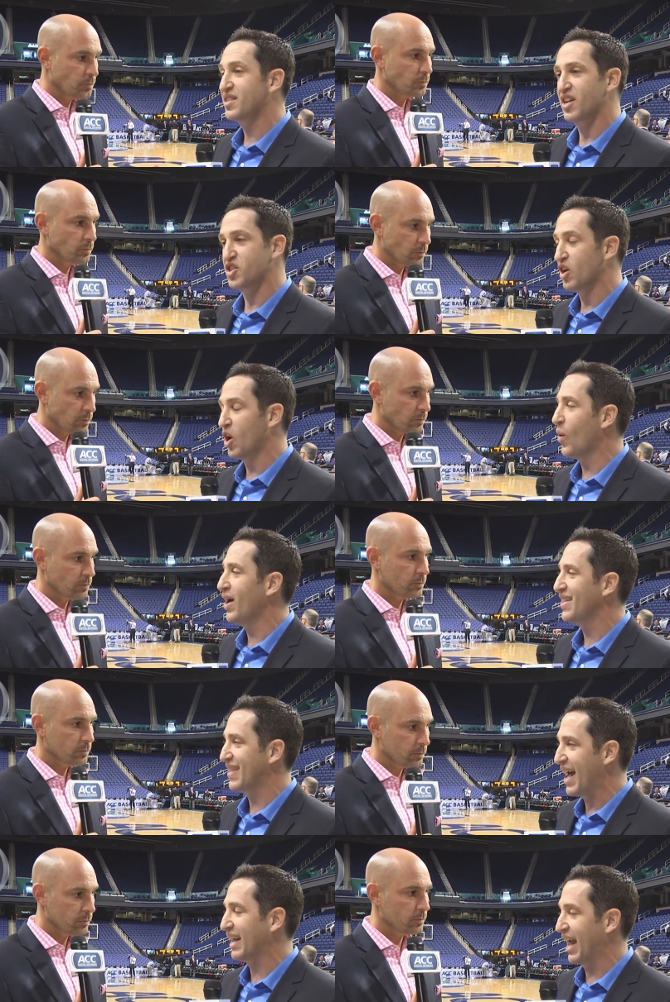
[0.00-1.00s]
Speaker 1: says, you know
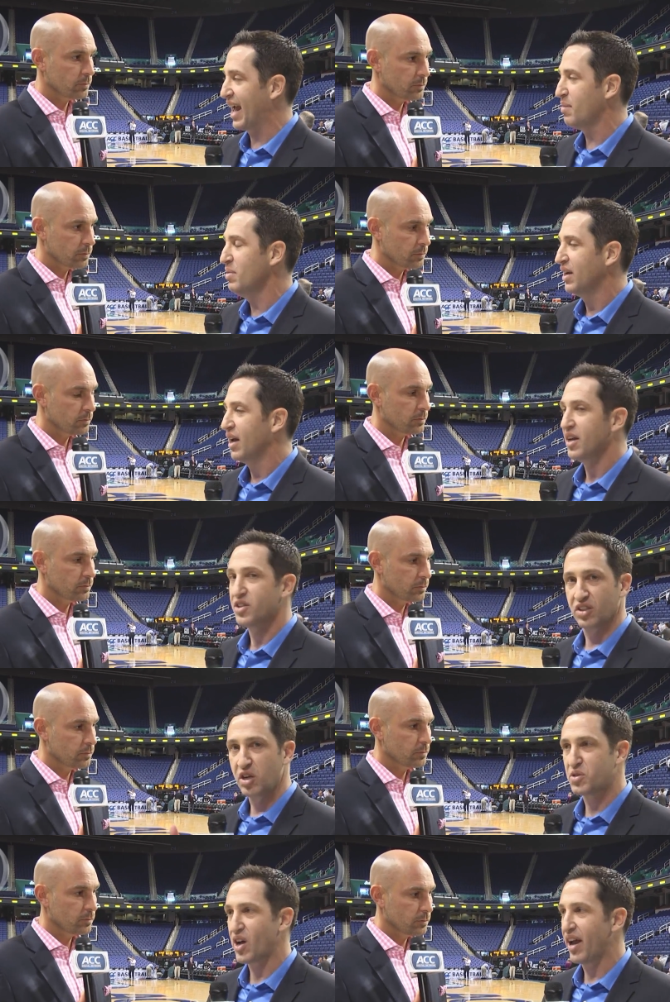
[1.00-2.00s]
what, that game,
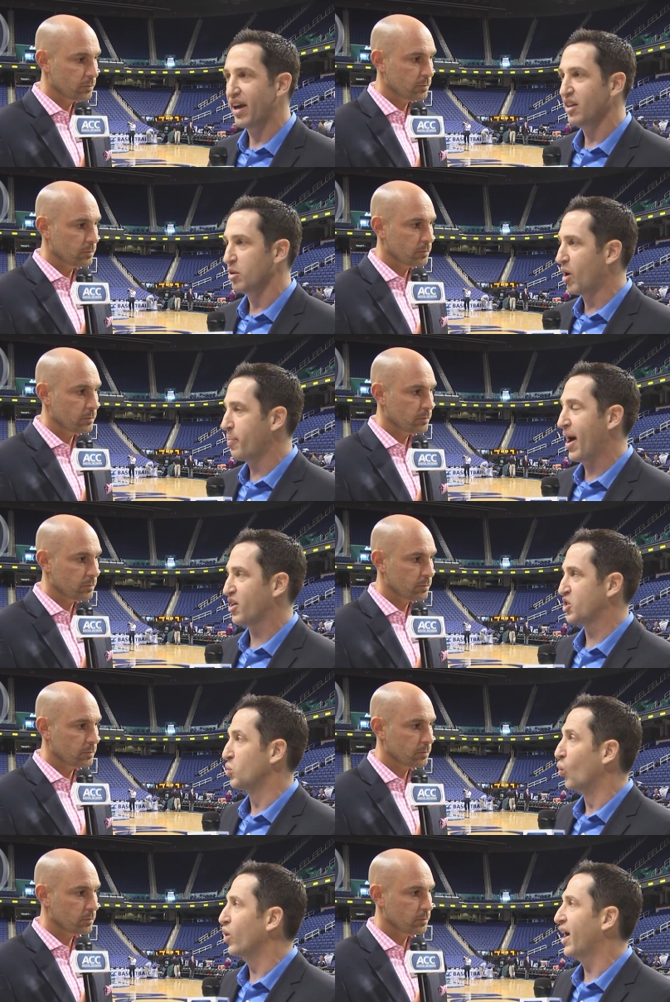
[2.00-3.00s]
Talib Zanna, Lamar
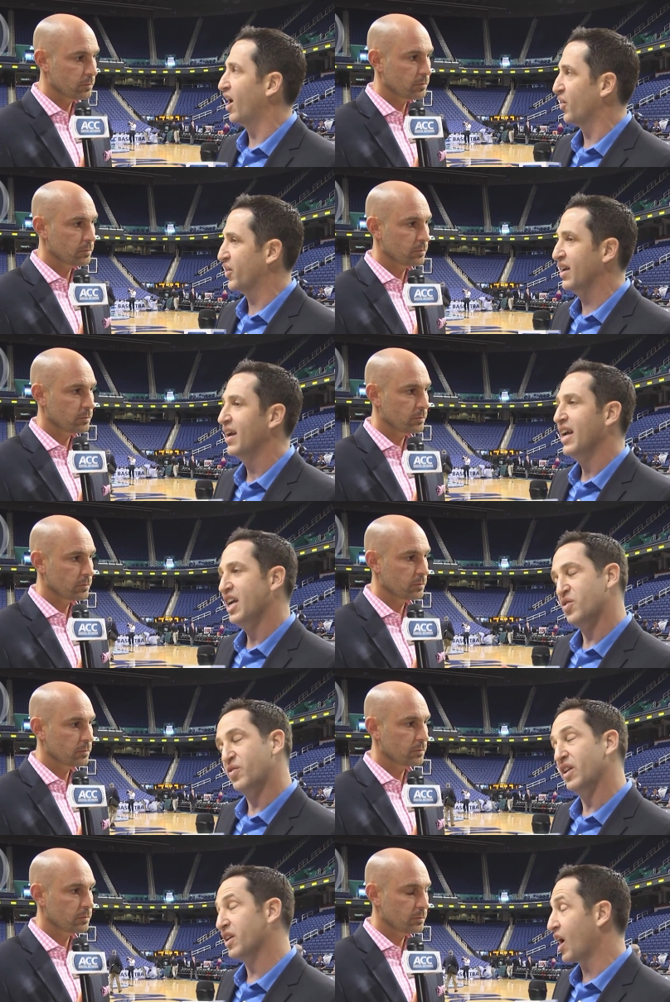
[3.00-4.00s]
Patterson weren't healthy. He's
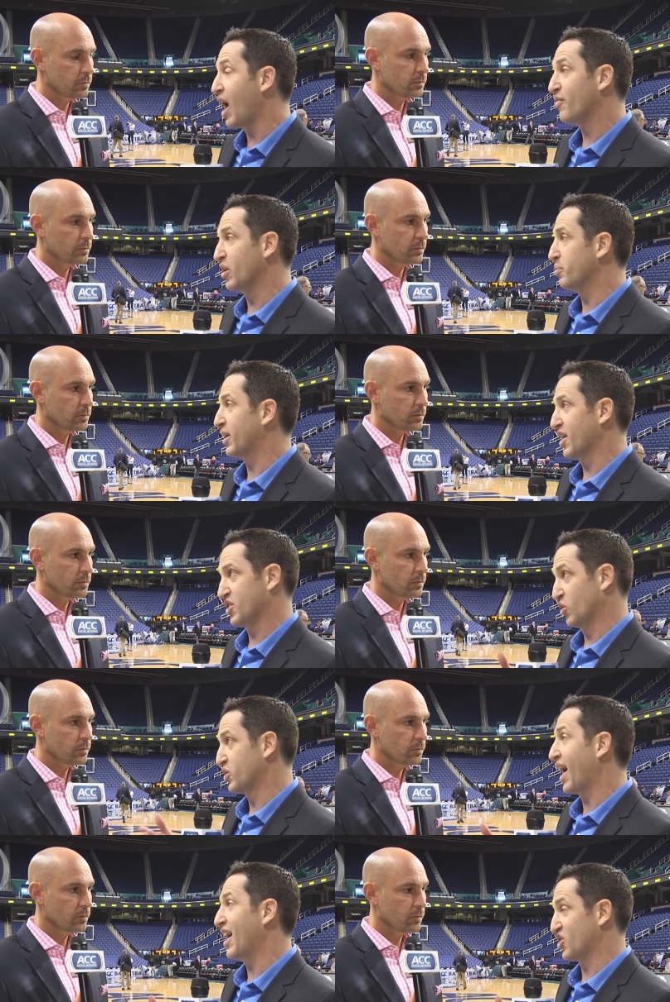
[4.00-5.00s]
feeling confident because
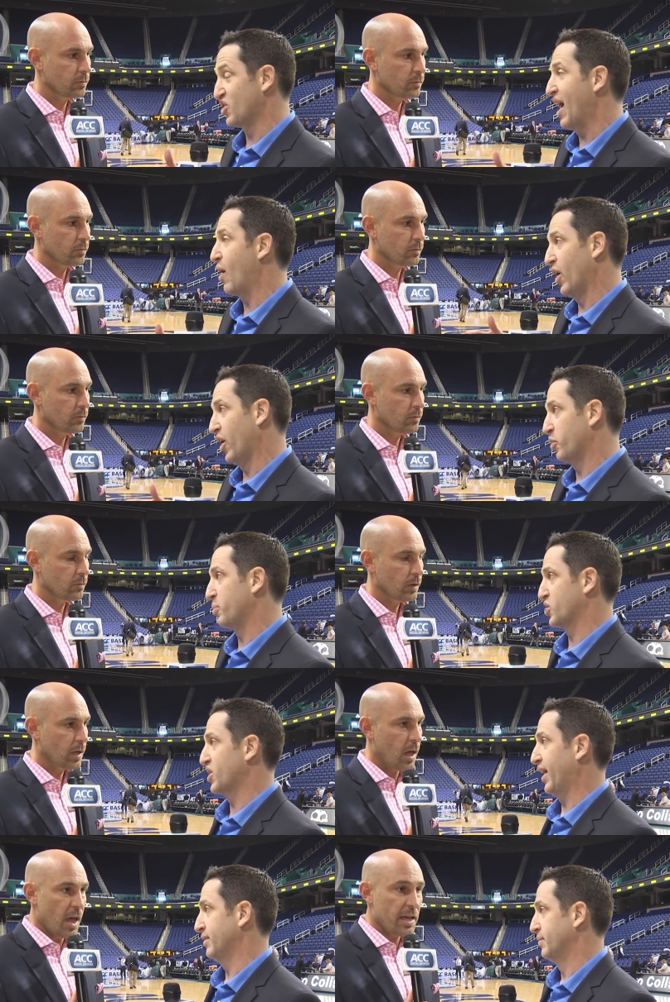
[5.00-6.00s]
those guys are now
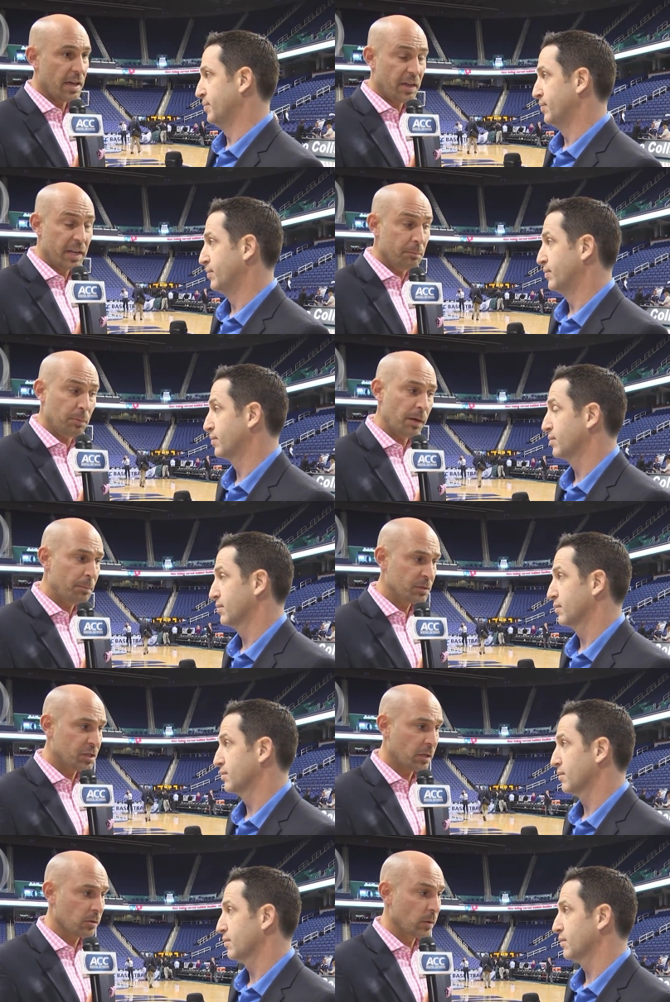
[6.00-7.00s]
100%.
Speaker 2: Yeah, they didn't play
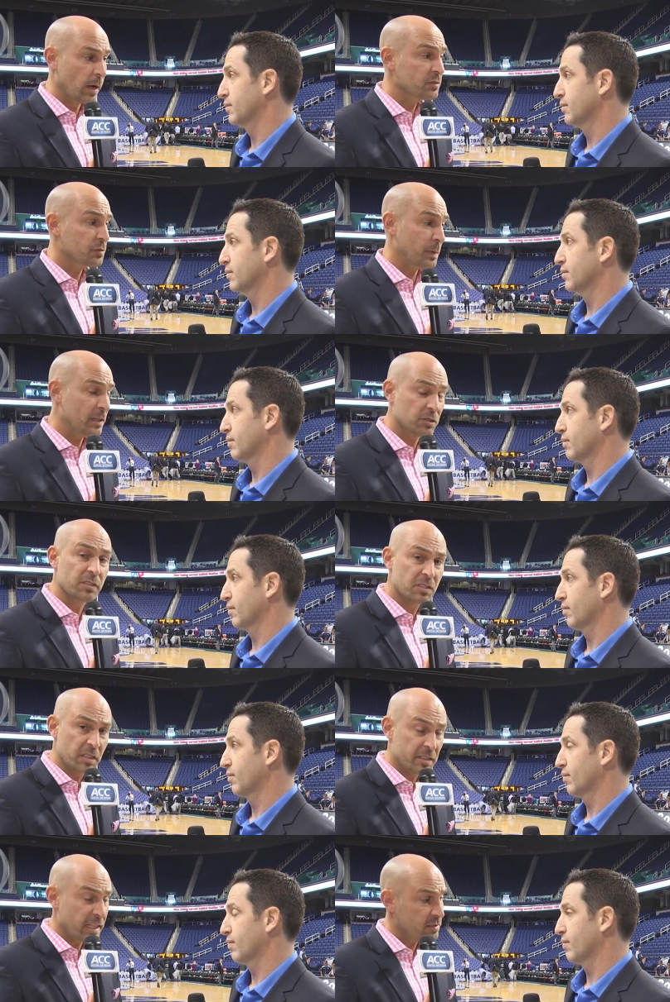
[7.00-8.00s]
particularly well, especially
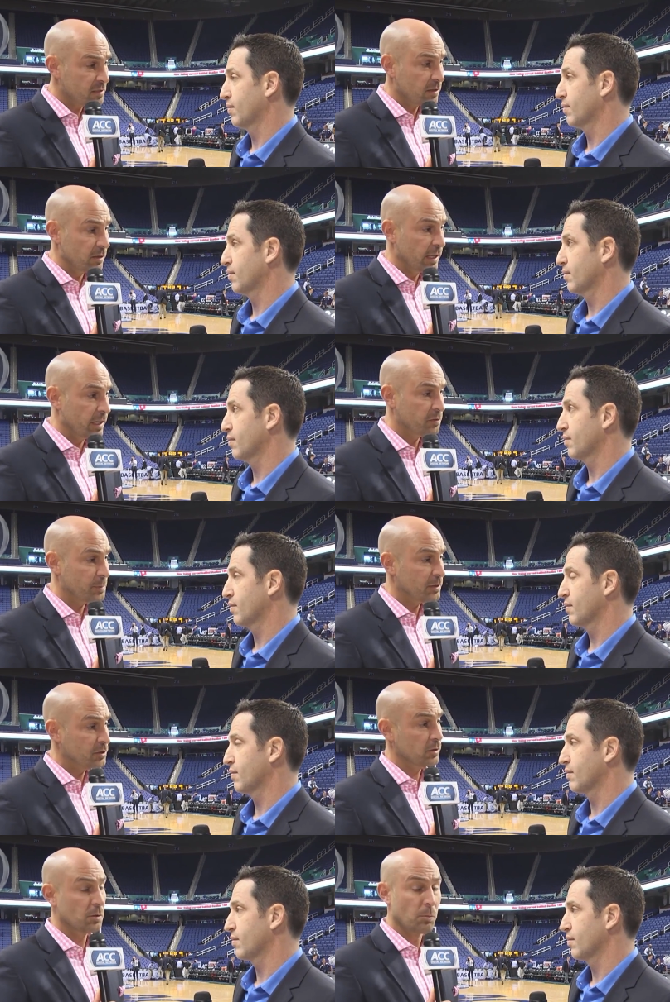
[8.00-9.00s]
statistically,
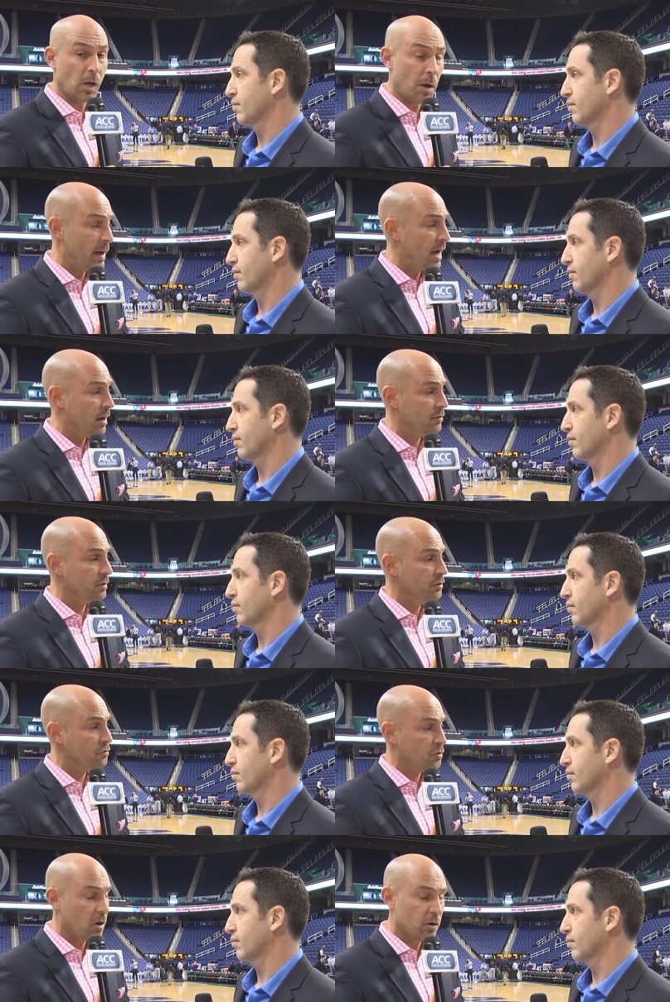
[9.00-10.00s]
especially Lamar Patterson. He
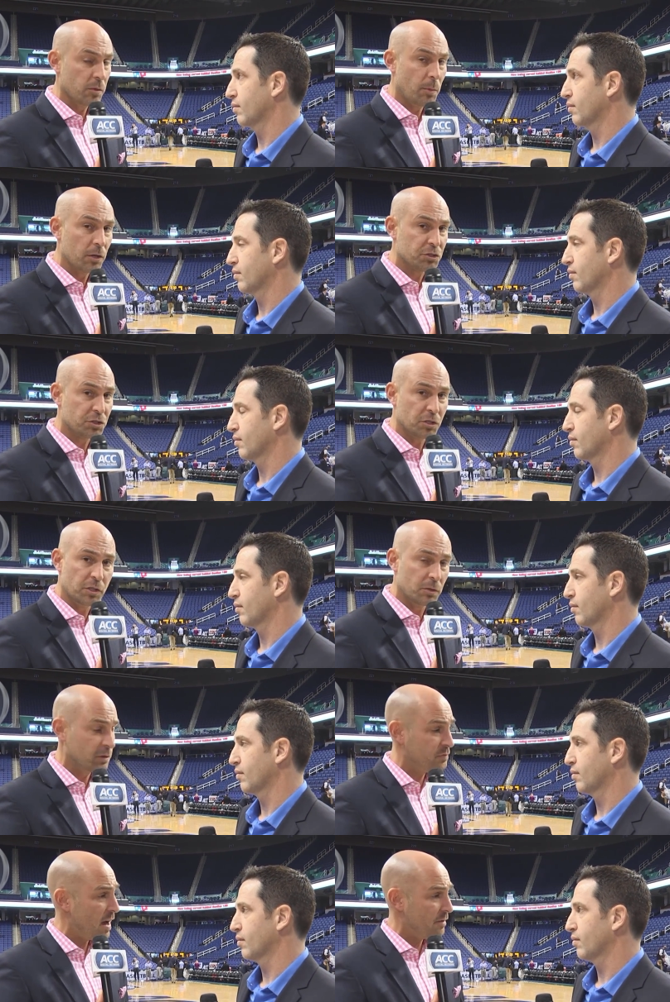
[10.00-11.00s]
struggled ball shooting,
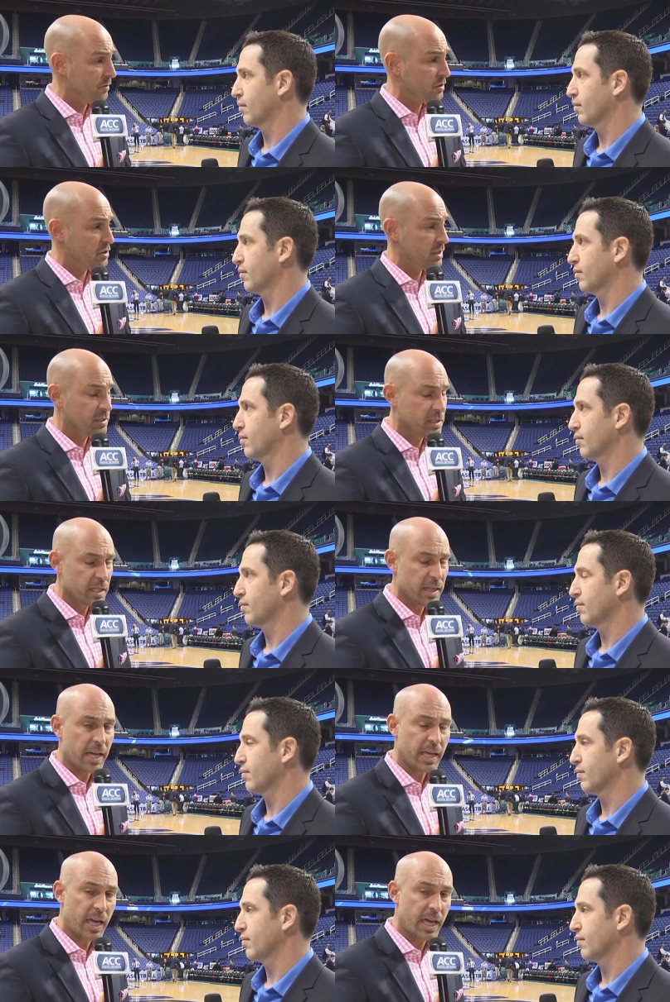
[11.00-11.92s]
was 5 for 16 that